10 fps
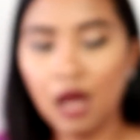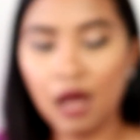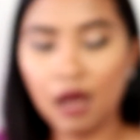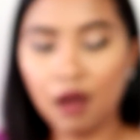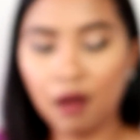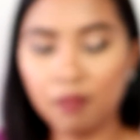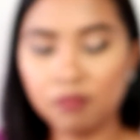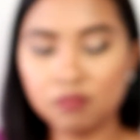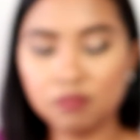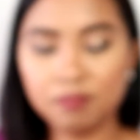
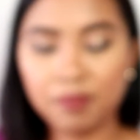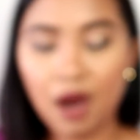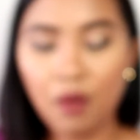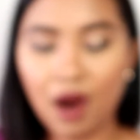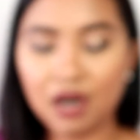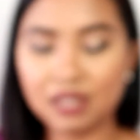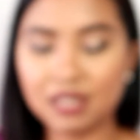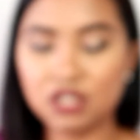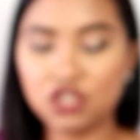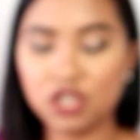Brow
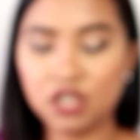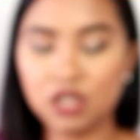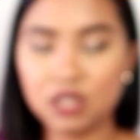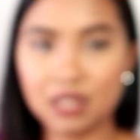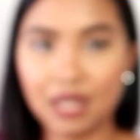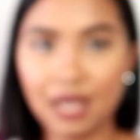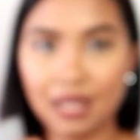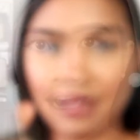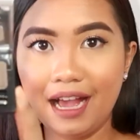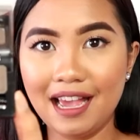Artist Genius
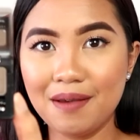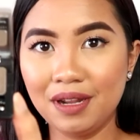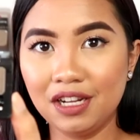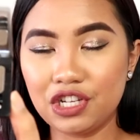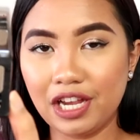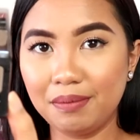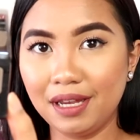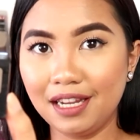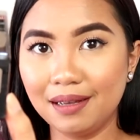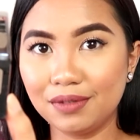Kit. I am in the shade
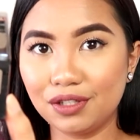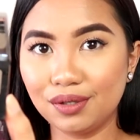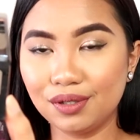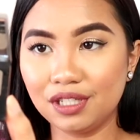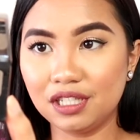medium to